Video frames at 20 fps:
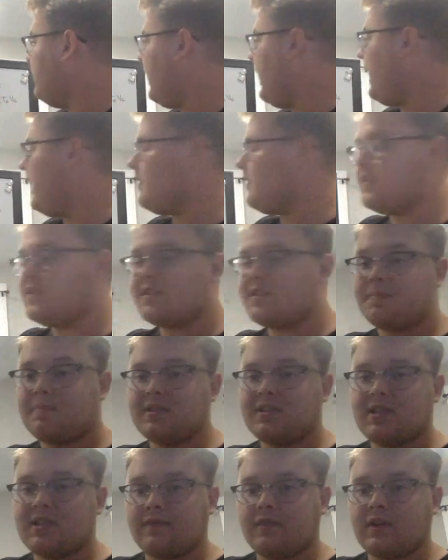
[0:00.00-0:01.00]
at this
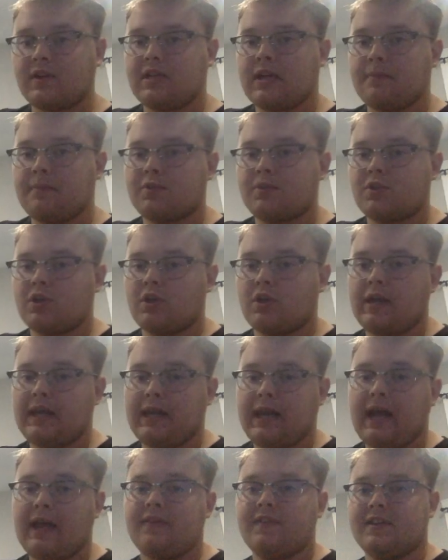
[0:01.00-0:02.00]
specific temperature
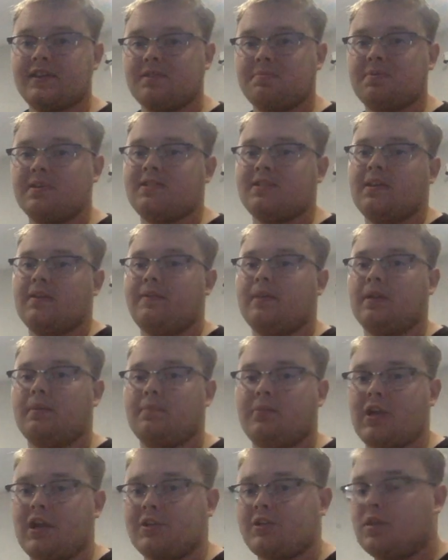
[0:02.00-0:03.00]
and at this specific
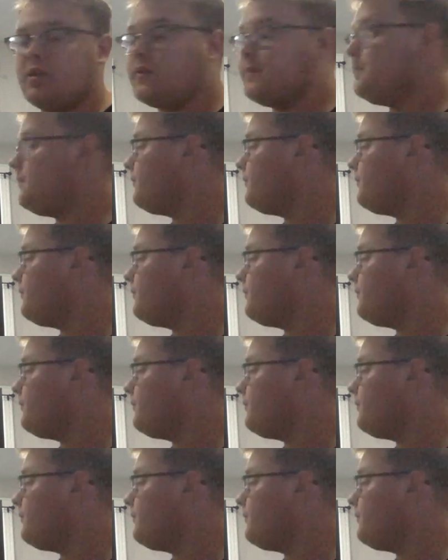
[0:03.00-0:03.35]
pressure.